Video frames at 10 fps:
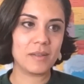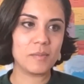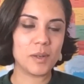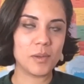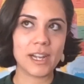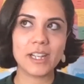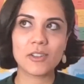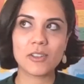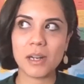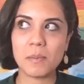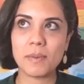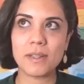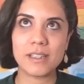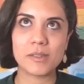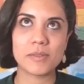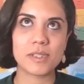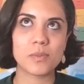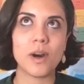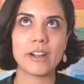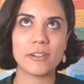But where I grew up, it was
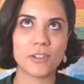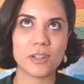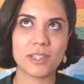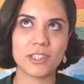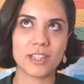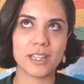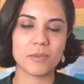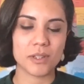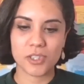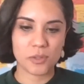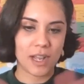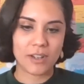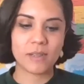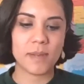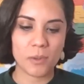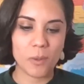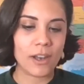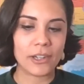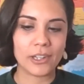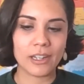Waterford, Michigan. We were surrounded by
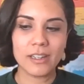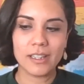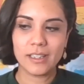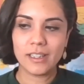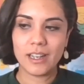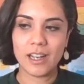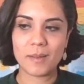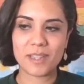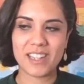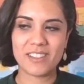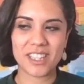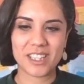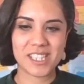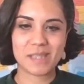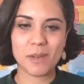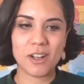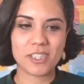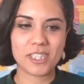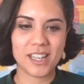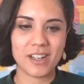water, kind of like a small
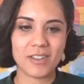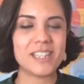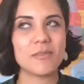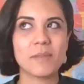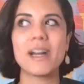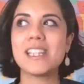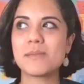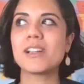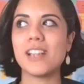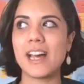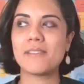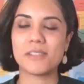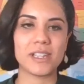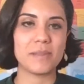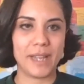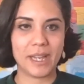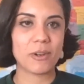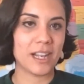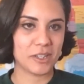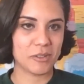town. It reminds me a lot of Green Bay
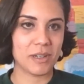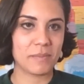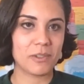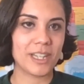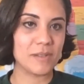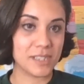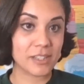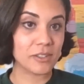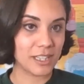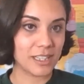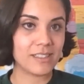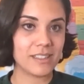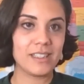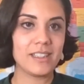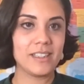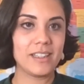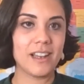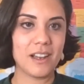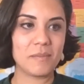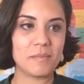where I grew up when I was a little kid.
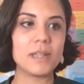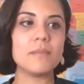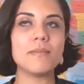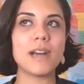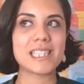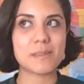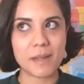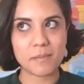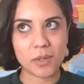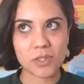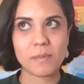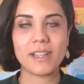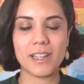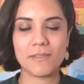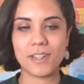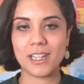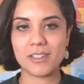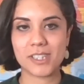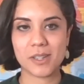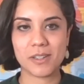But I spent most of my life in
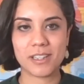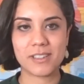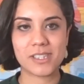Arizona.